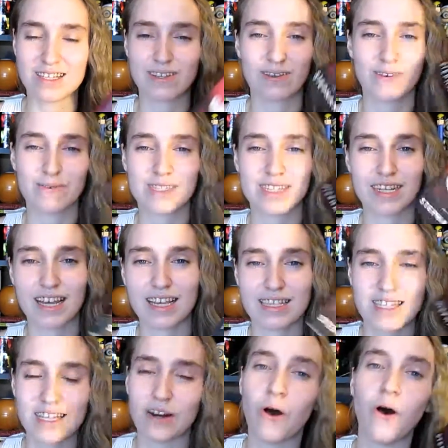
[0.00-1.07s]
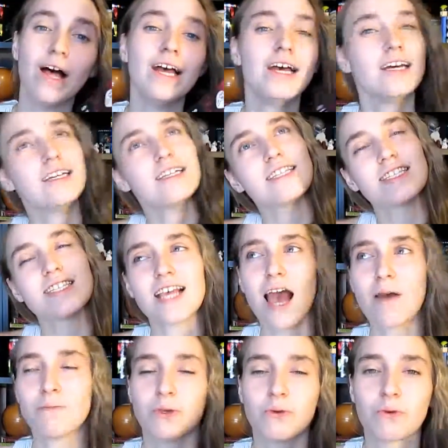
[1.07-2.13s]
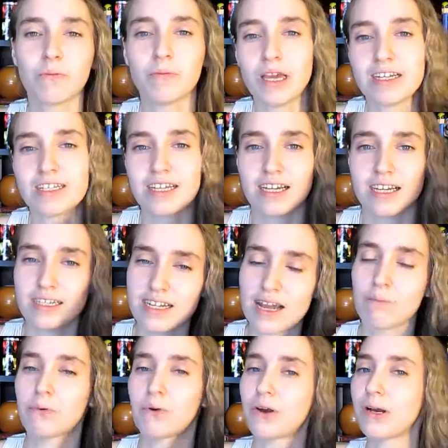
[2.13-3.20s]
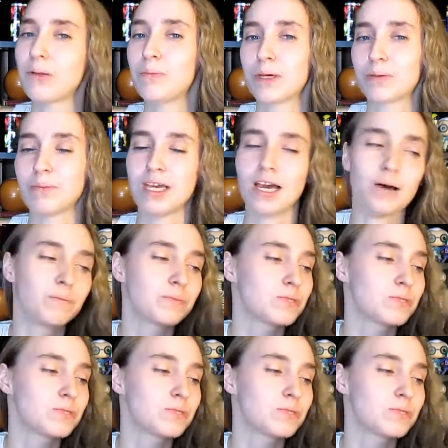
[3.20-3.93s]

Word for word: So it was a nice little sappy romantic contemporary pick me up.